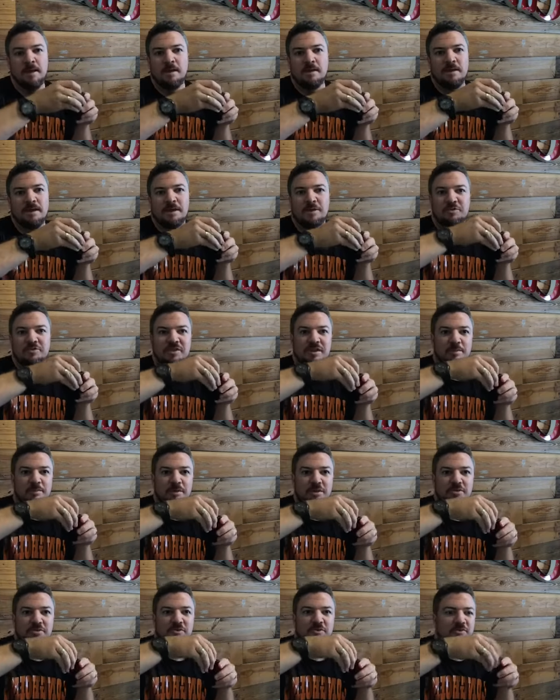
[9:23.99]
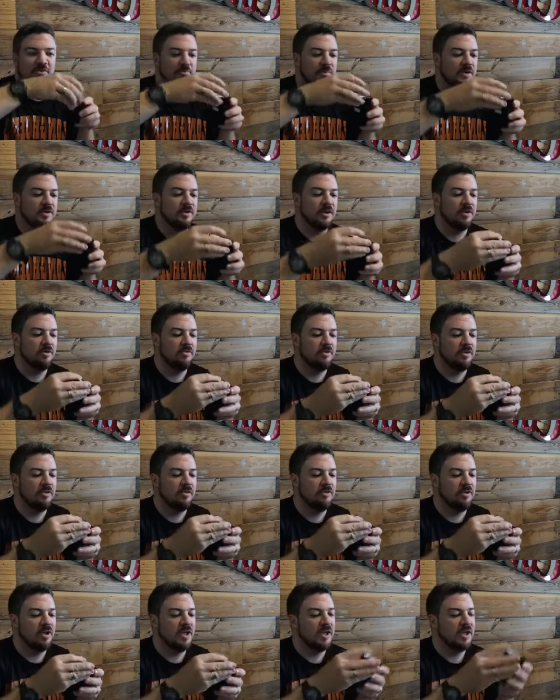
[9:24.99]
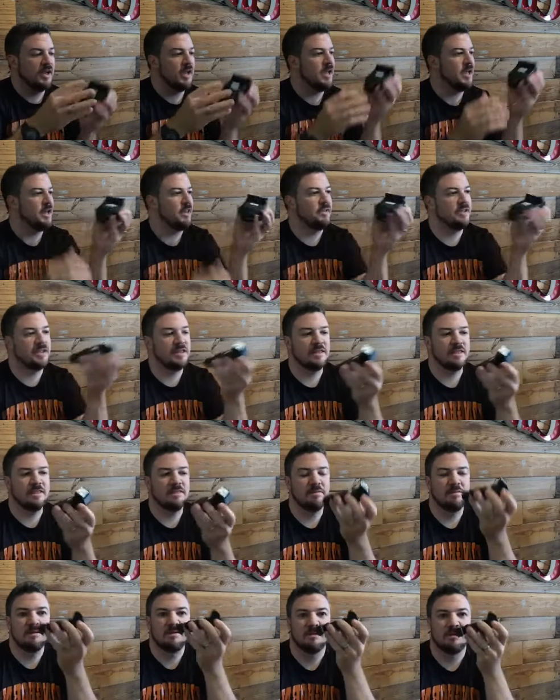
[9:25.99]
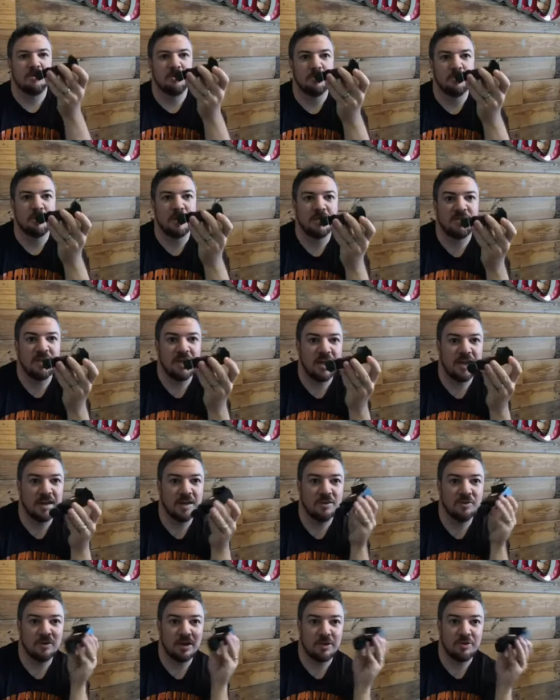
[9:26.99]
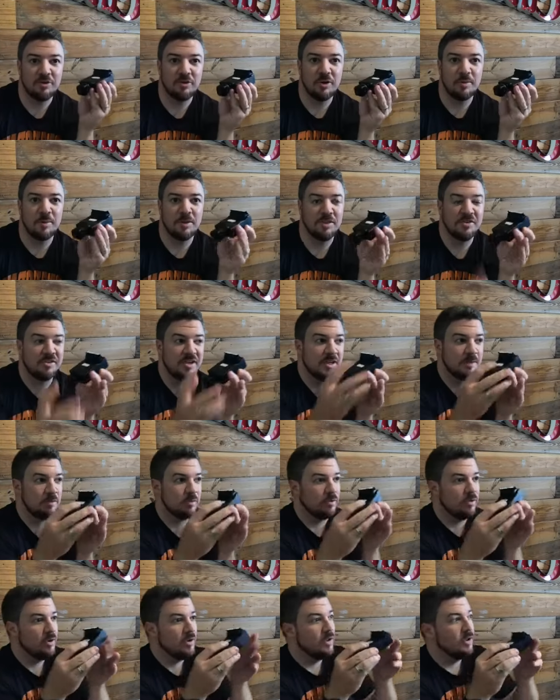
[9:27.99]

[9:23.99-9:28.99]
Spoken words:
Like I was taking pictures of my daughter the other day, and I had it like at that angle, and I threw it up on the table,